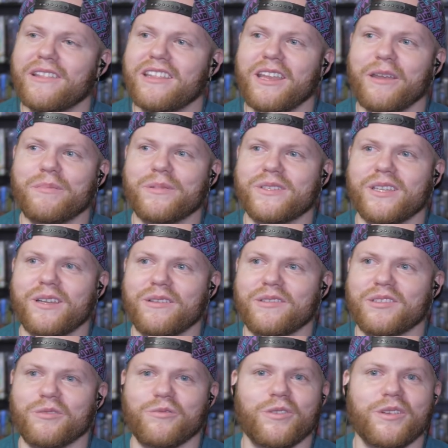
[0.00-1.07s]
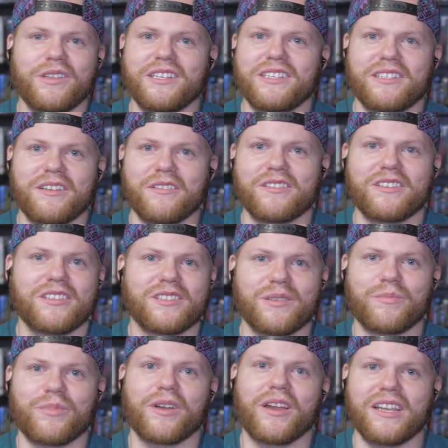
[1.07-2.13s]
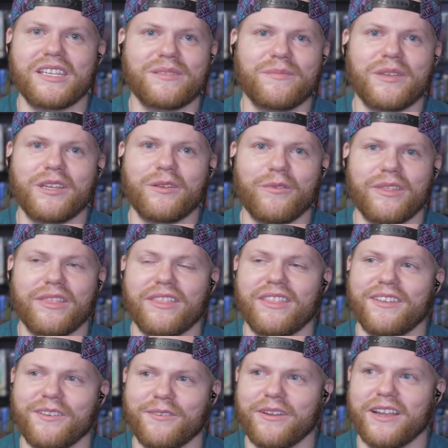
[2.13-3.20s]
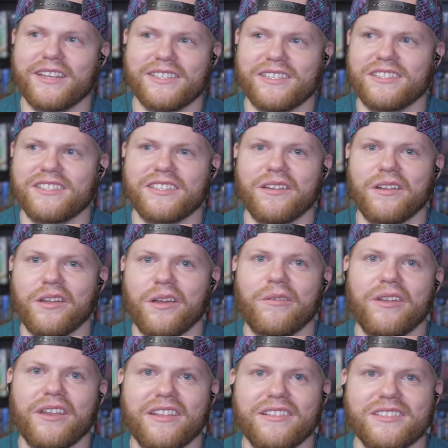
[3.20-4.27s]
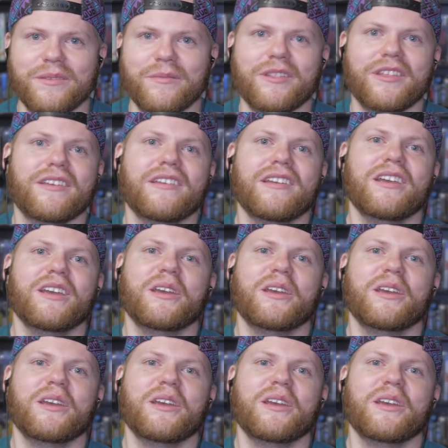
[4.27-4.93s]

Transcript: The episodes are really starting to surprise me with the directions they're going and some of the